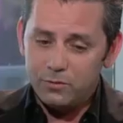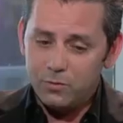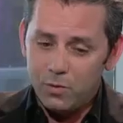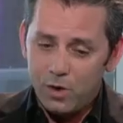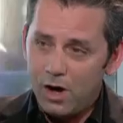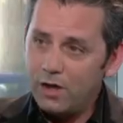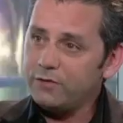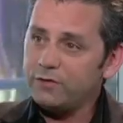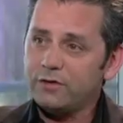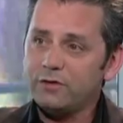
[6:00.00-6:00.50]

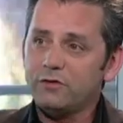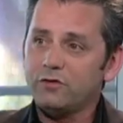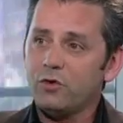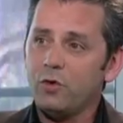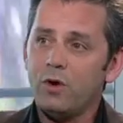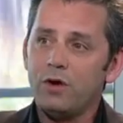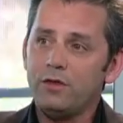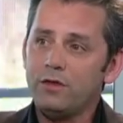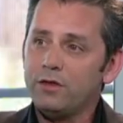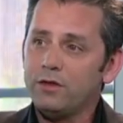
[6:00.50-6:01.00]
want to
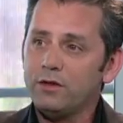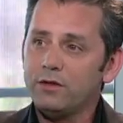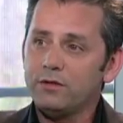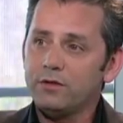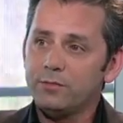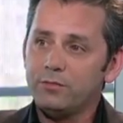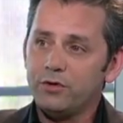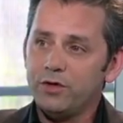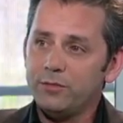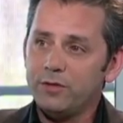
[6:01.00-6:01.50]
join
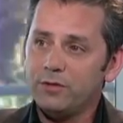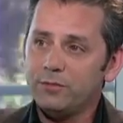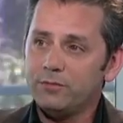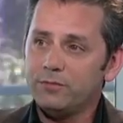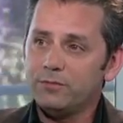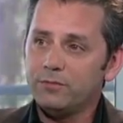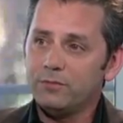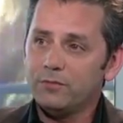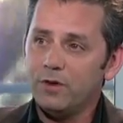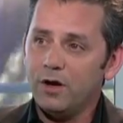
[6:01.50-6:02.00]
the
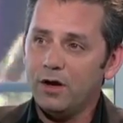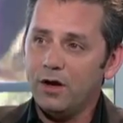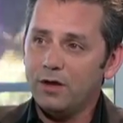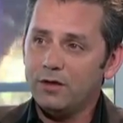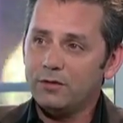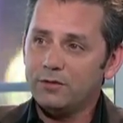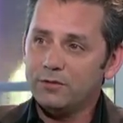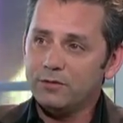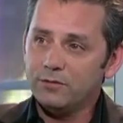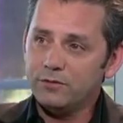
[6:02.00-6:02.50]
premium
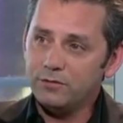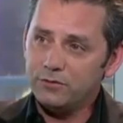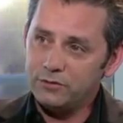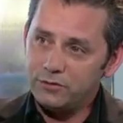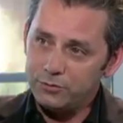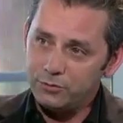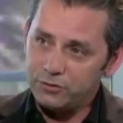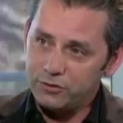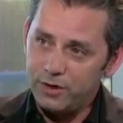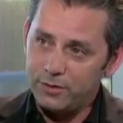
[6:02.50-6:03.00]

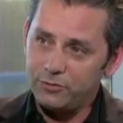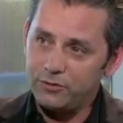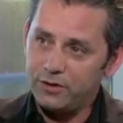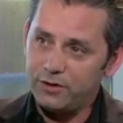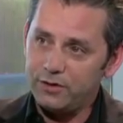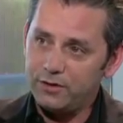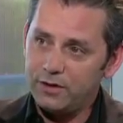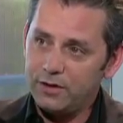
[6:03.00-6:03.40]
subscription,